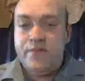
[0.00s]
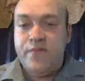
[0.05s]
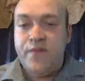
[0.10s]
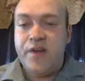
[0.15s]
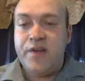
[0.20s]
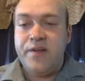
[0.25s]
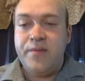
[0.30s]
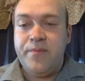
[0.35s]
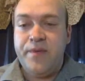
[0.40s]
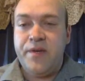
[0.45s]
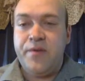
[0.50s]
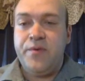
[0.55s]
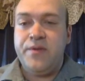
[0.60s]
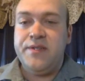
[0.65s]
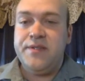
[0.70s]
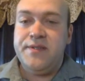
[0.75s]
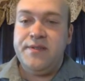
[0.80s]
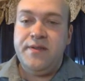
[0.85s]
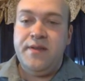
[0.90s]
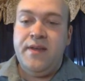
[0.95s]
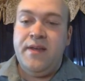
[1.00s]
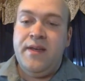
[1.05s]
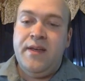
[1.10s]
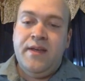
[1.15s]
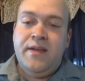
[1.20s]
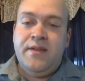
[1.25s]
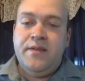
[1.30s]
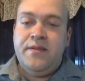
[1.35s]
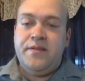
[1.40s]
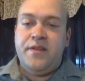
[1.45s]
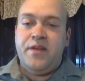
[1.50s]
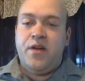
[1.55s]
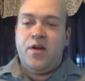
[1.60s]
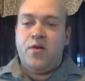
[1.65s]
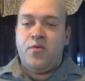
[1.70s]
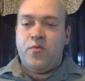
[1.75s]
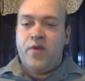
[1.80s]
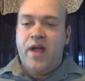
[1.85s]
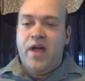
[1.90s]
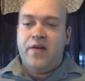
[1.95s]
fairly big ones. And they
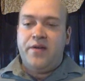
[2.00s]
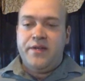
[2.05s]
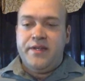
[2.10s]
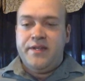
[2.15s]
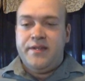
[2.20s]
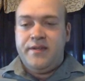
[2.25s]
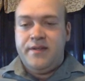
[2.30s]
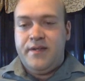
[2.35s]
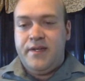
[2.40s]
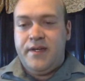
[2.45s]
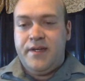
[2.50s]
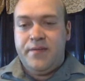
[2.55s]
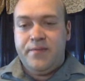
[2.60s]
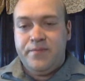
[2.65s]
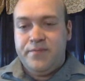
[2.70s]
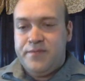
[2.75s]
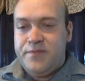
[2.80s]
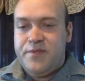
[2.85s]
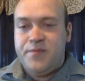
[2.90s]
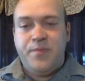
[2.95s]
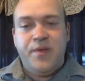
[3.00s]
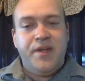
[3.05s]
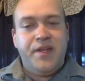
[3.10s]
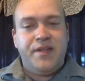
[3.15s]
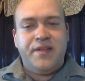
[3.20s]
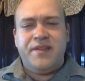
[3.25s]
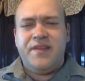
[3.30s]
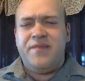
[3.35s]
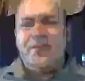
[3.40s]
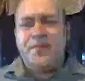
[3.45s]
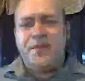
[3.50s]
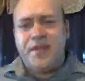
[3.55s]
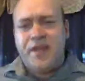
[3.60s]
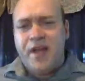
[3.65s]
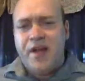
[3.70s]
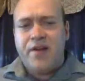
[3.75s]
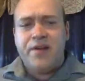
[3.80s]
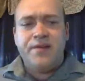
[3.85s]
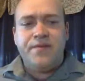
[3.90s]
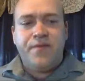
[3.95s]
are rounded, just meaning they've been
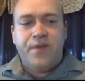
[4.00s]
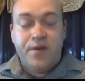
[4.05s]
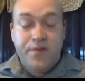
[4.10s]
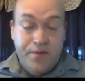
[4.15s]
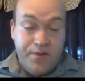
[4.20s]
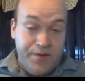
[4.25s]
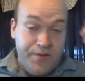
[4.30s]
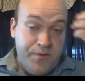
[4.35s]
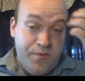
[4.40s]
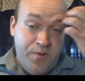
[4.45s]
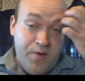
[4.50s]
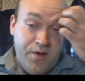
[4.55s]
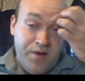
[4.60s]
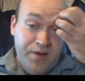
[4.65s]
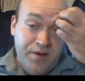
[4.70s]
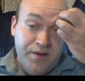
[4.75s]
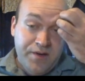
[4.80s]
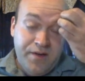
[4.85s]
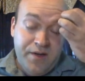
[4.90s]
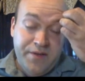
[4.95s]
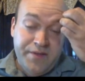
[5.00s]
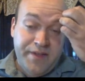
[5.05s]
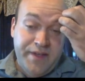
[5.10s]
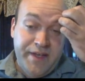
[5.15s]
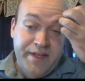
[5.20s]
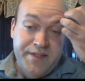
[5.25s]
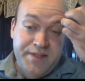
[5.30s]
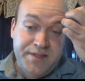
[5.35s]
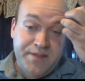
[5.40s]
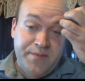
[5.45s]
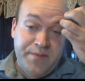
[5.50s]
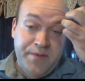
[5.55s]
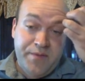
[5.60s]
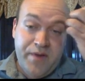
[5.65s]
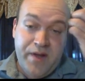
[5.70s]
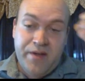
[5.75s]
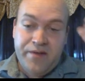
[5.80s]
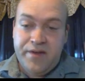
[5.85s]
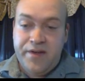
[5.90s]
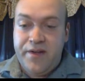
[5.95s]
carried farther in the water. All the edges have been
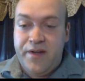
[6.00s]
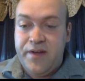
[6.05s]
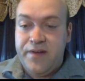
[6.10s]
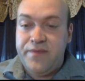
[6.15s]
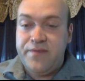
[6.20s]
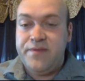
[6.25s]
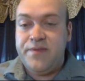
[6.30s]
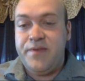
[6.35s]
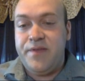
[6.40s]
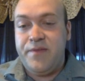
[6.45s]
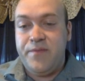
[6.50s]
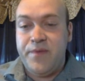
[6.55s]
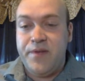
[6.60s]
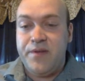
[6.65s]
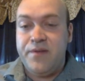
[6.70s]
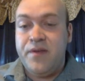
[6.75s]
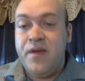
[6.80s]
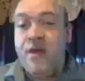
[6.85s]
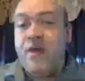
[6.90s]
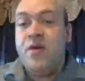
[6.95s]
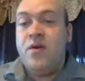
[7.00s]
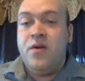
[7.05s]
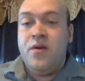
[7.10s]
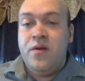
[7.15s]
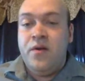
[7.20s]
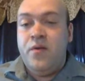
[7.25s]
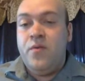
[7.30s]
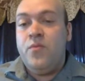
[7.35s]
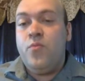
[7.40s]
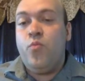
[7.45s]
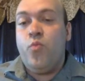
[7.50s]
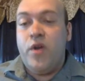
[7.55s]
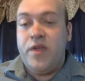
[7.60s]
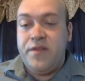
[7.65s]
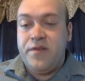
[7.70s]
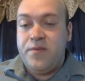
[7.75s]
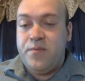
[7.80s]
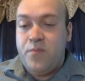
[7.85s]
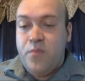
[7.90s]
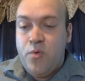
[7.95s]
rounded off, so they've been
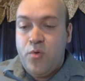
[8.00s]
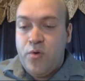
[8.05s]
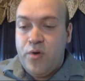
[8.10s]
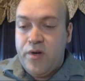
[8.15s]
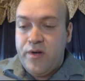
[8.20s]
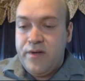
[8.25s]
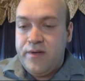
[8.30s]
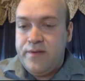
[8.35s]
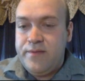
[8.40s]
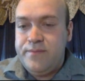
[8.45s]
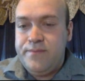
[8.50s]
weathered more.